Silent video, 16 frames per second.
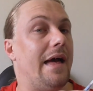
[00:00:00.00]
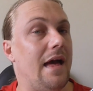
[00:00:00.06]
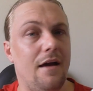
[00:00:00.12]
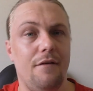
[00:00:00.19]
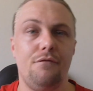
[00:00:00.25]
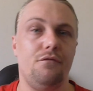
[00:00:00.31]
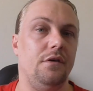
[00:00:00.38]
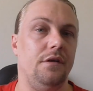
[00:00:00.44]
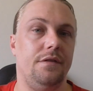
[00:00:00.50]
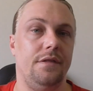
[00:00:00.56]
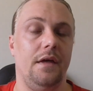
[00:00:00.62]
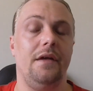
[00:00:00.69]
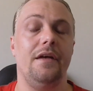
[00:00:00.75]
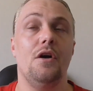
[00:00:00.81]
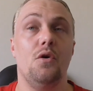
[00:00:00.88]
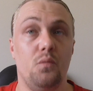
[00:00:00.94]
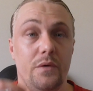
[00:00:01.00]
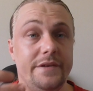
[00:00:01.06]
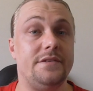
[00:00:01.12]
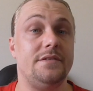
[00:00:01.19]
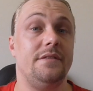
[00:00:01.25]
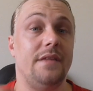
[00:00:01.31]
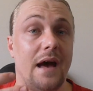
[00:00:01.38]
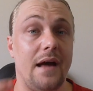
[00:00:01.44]
everything,
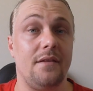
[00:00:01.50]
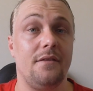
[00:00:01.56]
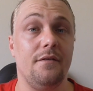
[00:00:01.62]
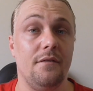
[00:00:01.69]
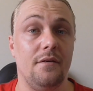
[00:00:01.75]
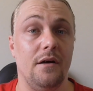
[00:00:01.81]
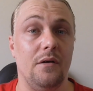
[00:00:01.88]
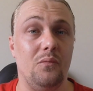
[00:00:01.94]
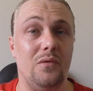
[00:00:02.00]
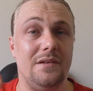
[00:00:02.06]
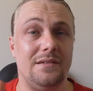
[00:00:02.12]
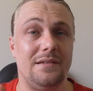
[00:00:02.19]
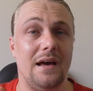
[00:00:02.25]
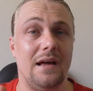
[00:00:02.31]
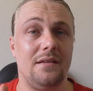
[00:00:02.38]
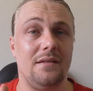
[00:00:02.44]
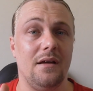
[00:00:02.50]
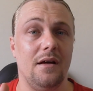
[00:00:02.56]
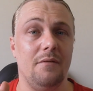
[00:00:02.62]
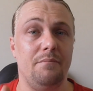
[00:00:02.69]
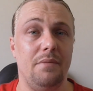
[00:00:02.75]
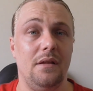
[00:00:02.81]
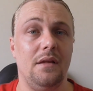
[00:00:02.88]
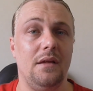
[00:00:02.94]
which that
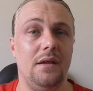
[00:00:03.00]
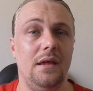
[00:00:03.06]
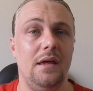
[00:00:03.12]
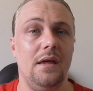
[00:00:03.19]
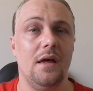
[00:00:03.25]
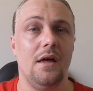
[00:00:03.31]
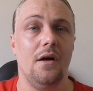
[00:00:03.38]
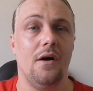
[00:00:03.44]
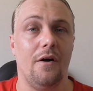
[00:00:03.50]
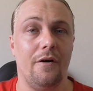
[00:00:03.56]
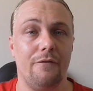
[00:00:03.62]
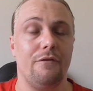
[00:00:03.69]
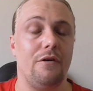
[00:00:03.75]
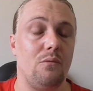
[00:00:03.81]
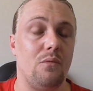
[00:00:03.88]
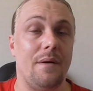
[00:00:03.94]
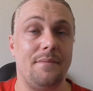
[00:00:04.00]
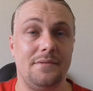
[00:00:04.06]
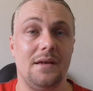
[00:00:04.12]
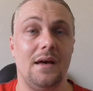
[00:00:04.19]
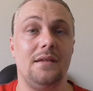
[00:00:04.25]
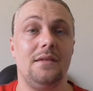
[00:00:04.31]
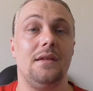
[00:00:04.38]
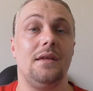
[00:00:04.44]
ability of a
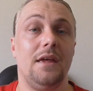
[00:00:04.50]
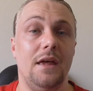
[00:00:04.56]
website